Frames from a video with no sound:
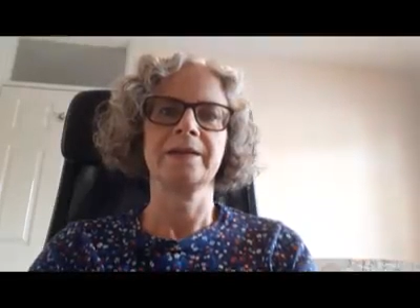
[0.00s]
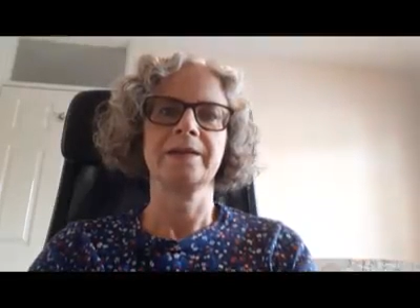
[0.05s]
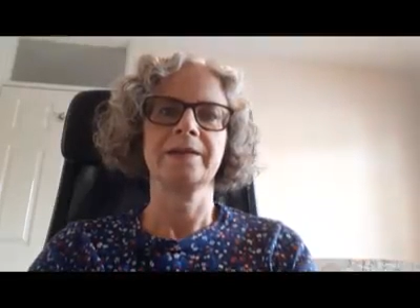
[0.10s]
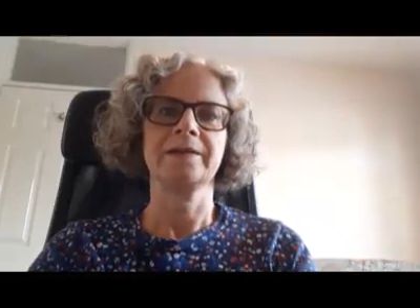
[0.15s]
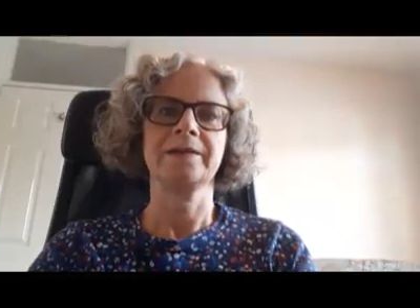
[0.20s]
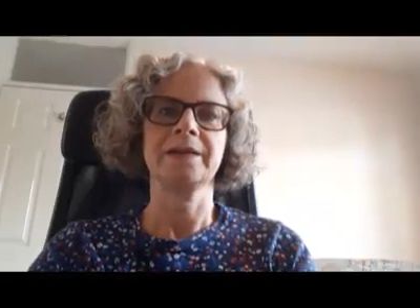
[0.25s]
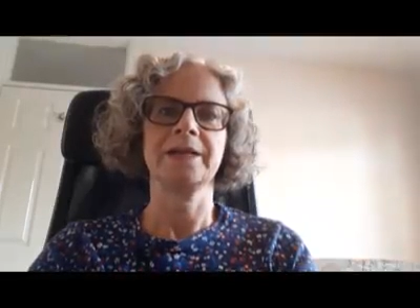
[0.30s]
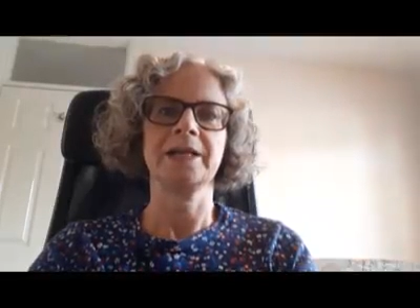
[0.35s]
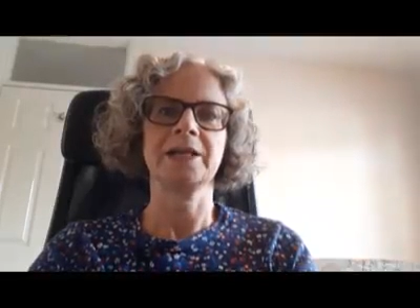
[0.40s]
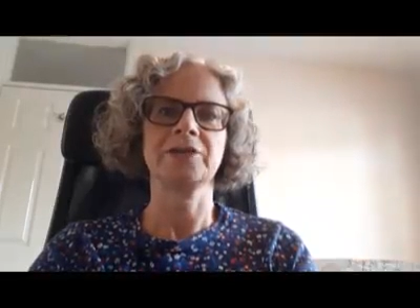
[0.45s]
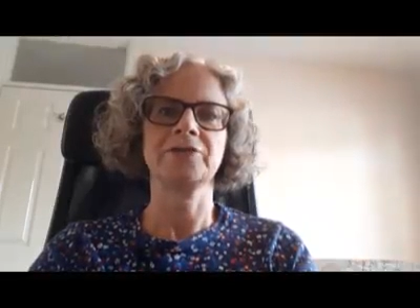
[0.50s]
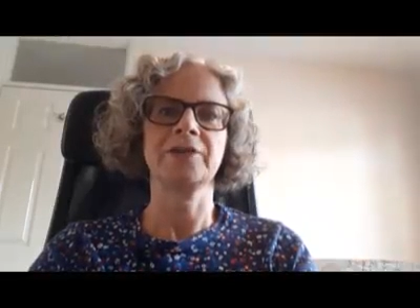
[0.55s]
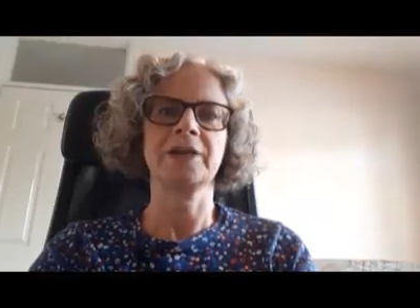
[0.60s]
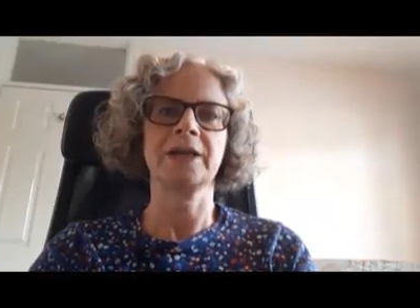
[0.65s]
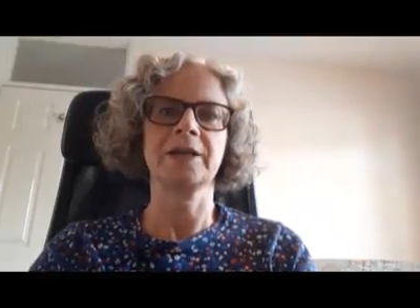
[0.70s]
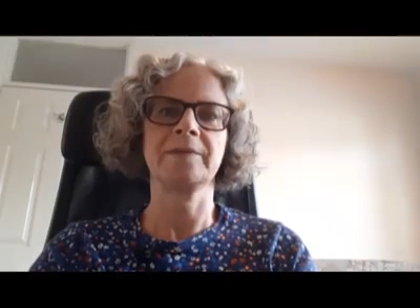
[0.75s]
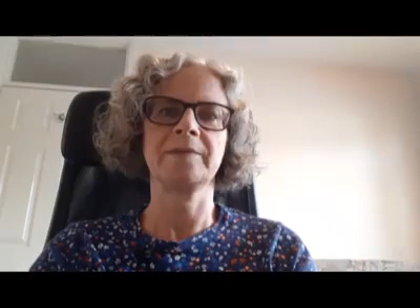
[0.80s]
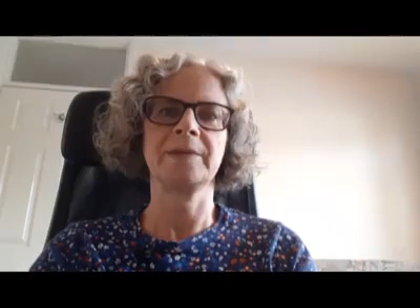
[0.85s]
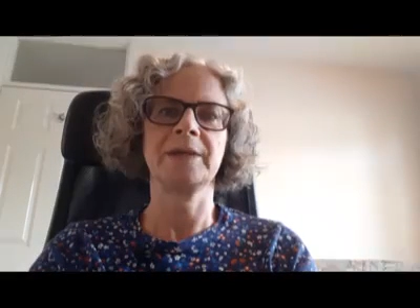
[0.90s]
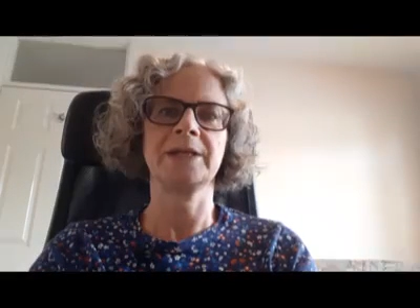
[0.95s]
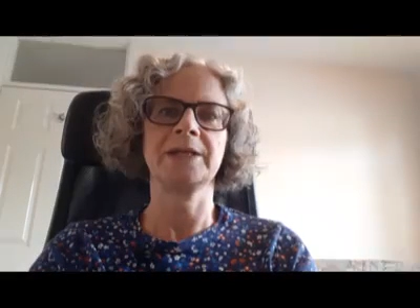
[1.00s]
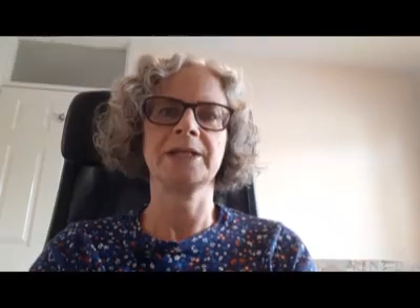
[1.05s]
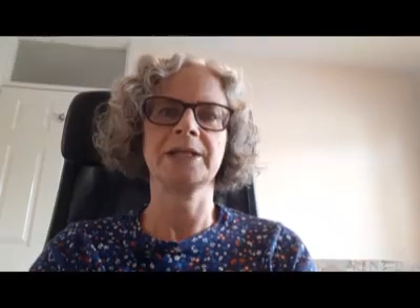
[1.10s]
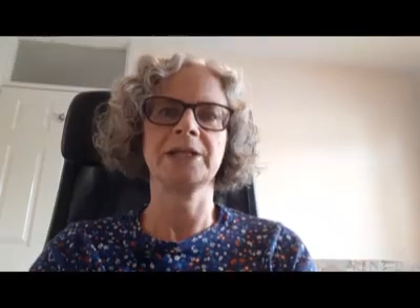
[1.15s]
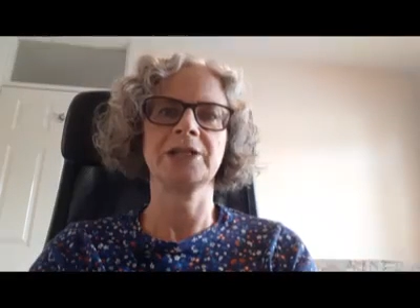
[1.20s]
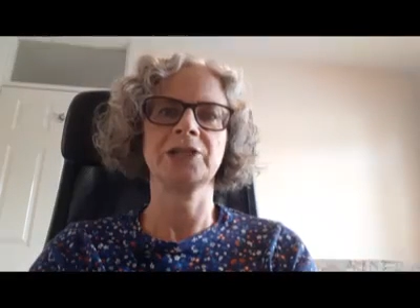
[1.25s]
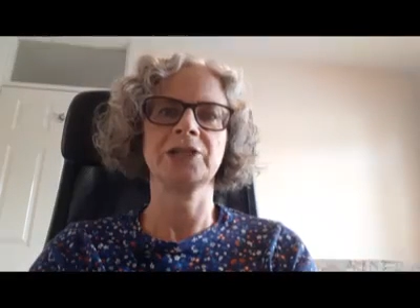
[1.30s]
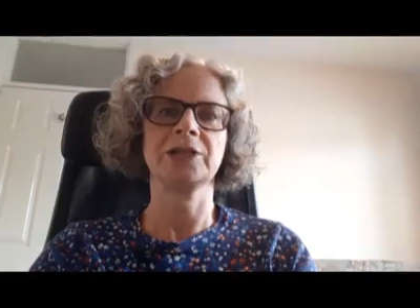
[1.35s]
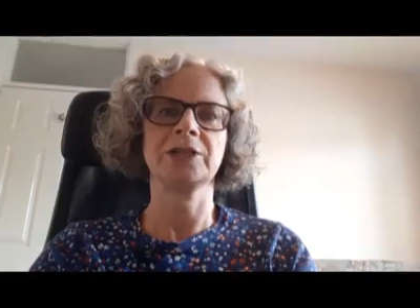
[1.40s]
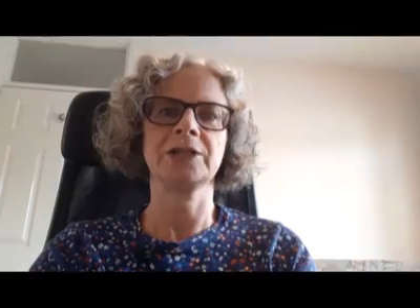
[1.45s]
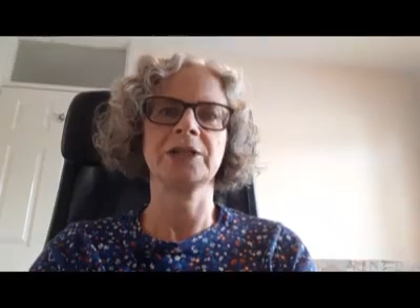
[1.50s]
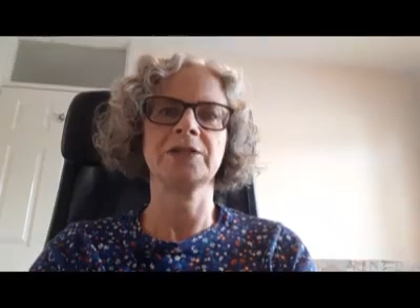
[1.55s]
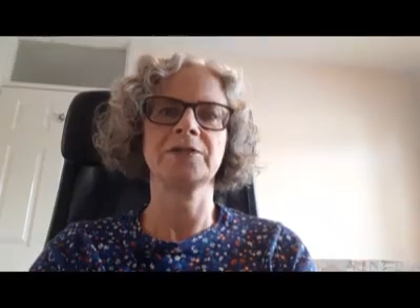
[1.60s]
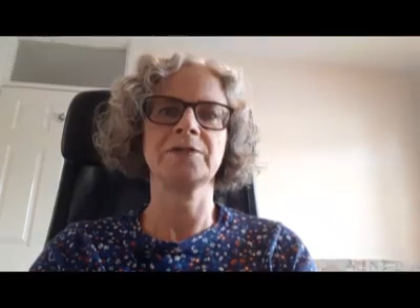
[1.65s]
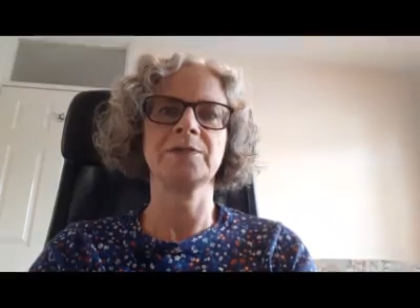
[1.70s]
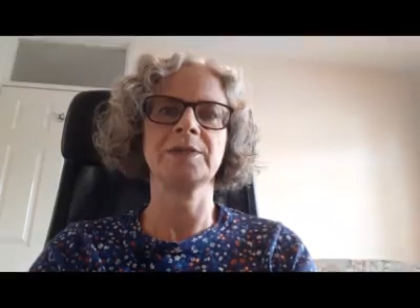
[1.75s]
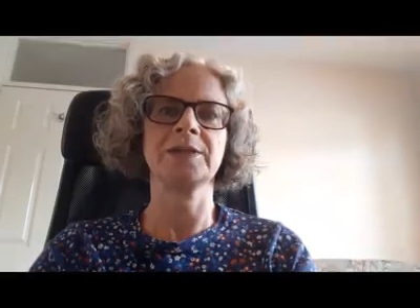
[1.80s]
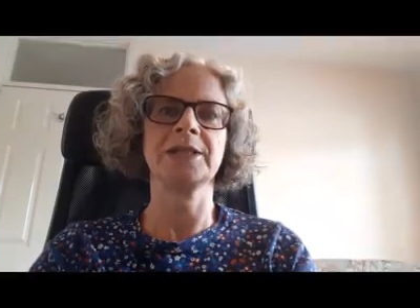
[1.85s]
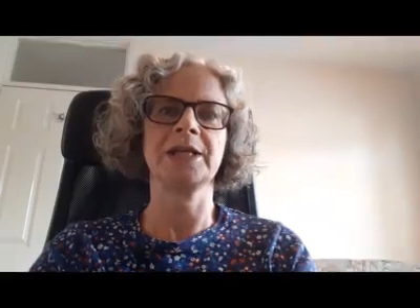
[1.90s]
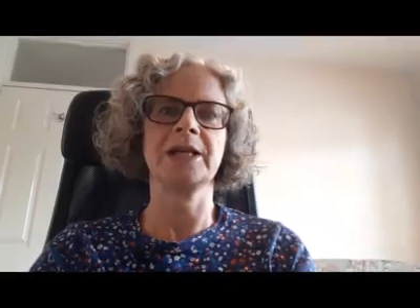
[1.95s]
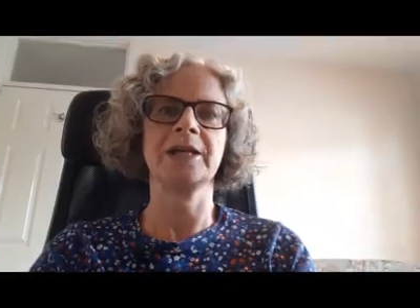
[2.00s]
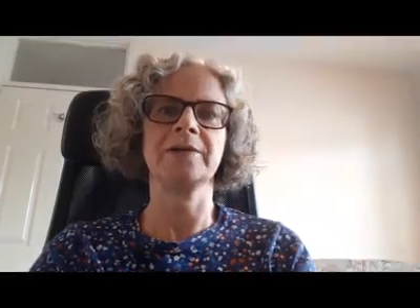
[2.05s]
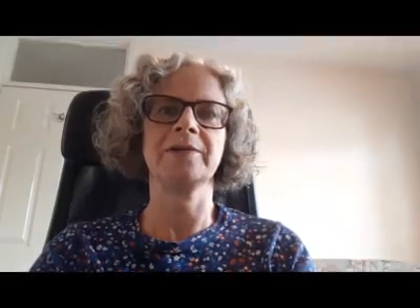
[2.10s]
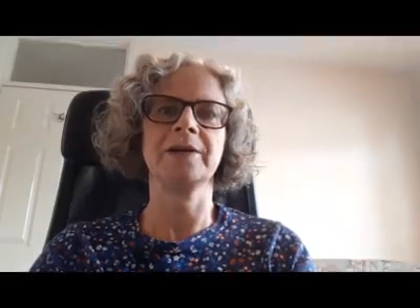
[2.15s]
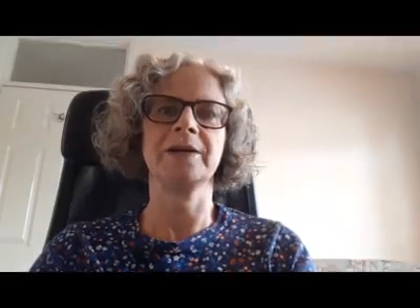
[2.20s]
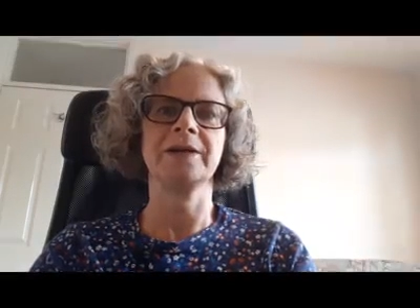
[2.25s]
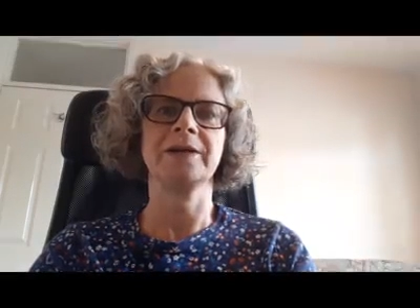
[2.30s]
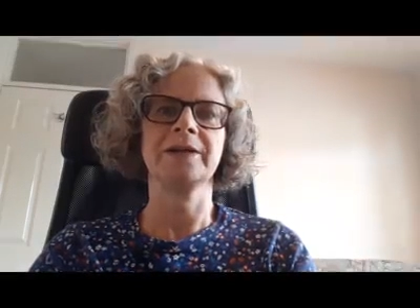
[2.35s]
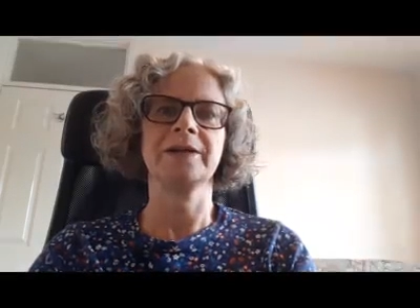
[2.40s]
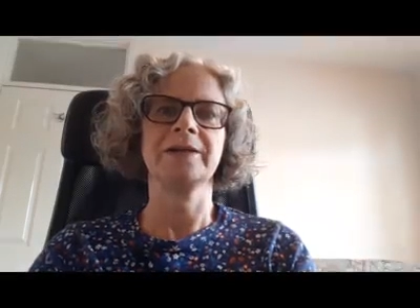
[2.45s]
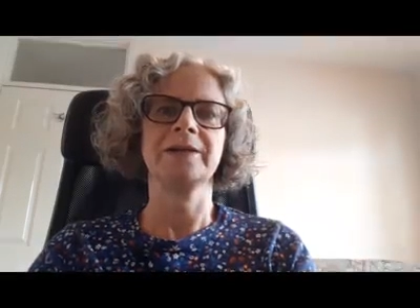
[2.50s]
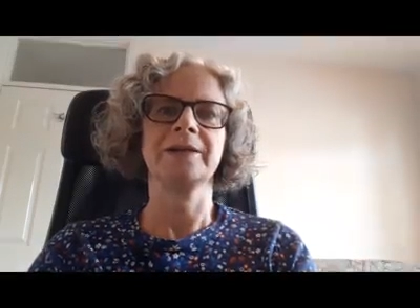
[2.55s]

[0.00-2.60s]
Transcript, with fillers: The next recommendation is from Sarah,